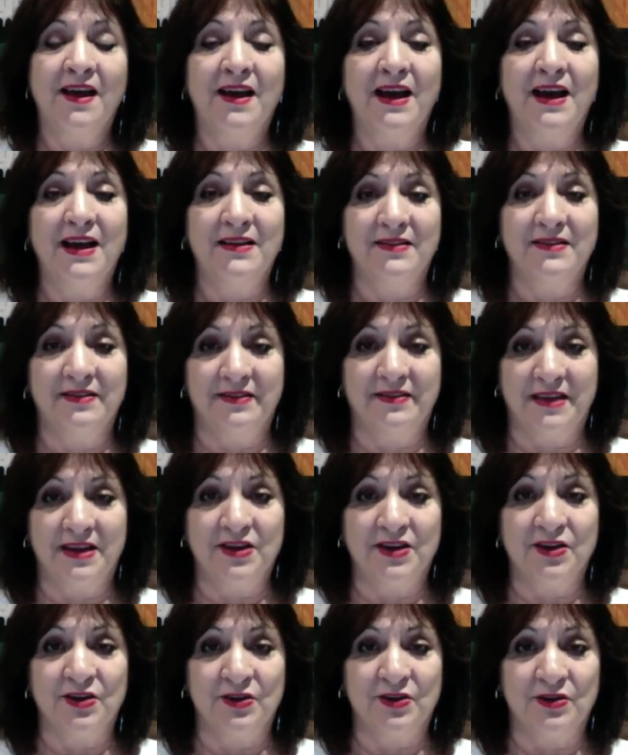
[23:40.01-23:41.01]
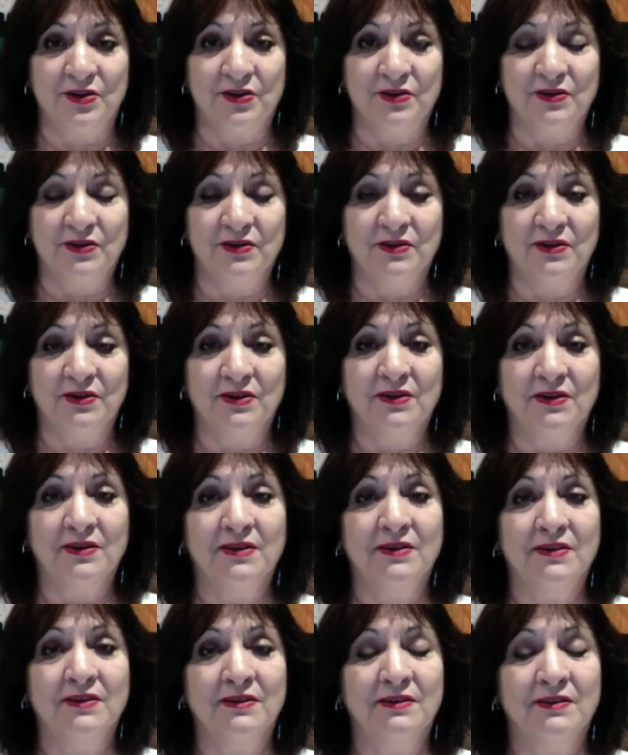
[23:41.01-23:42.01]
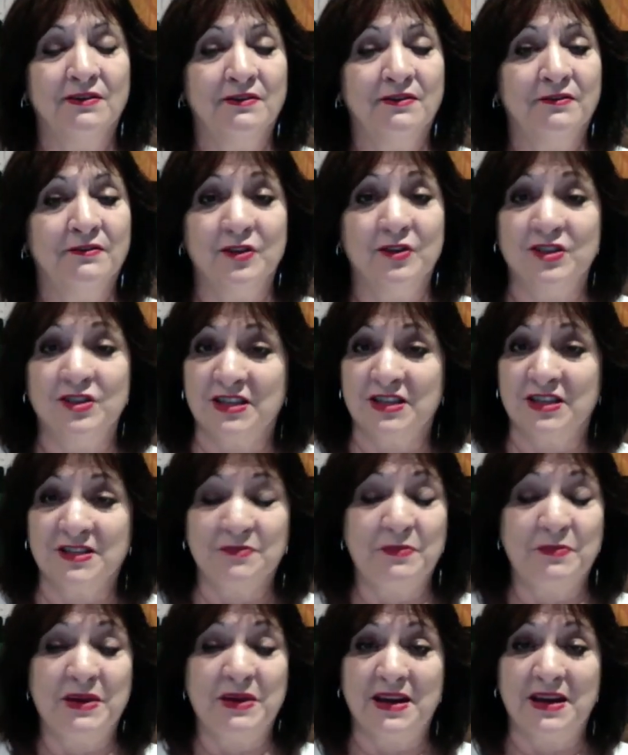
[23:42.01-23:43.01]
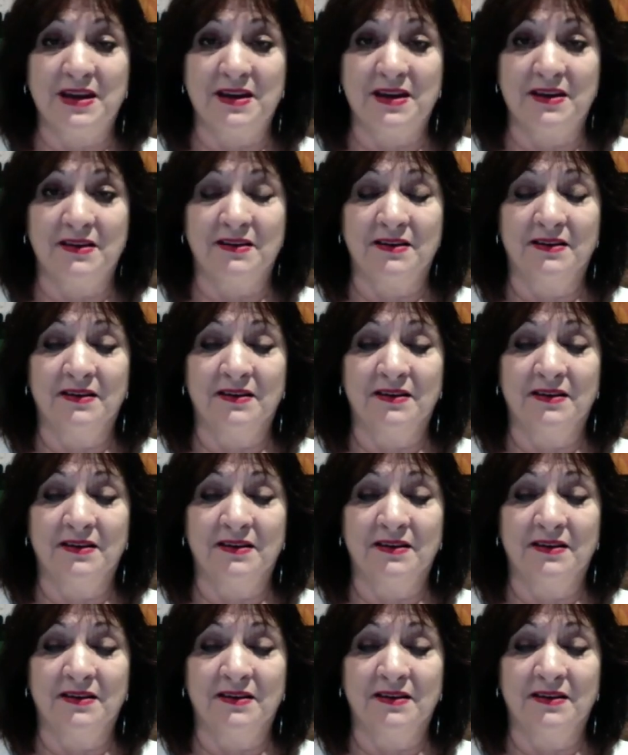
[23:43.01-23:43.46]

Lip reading: and thank you for just being.